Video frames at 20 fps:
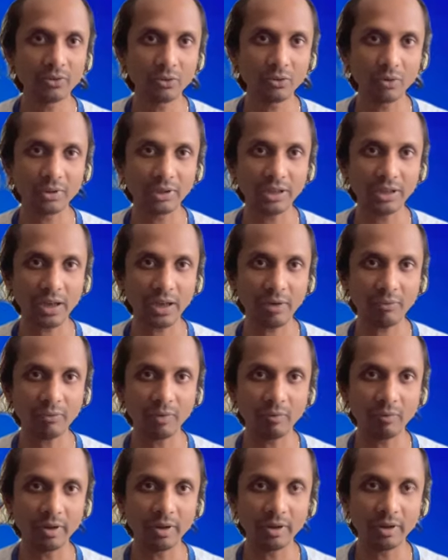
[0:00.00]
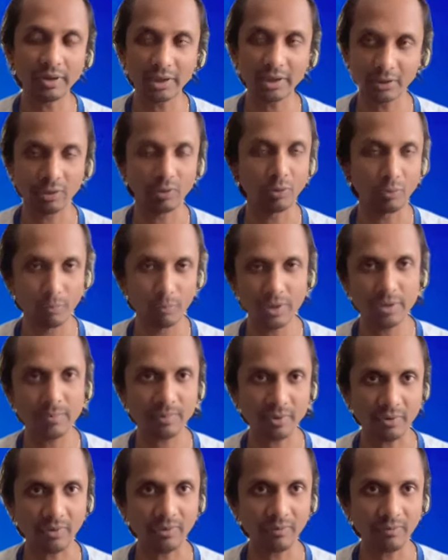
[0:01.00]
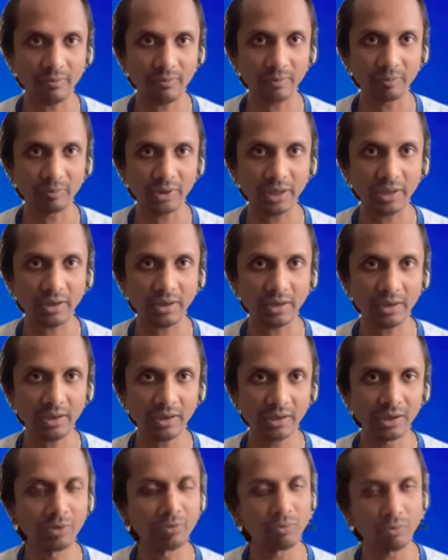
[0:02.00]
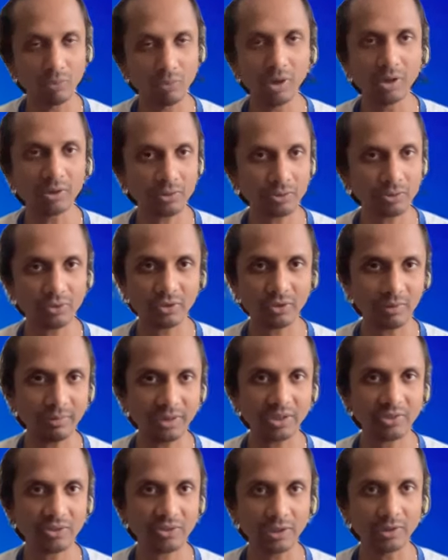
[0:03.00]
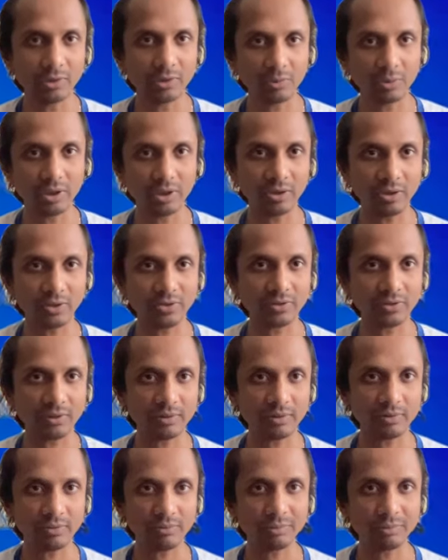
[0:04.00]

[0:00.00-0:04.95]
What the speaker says: so that like we will get new people from there. And it worked to some extent, to be honest.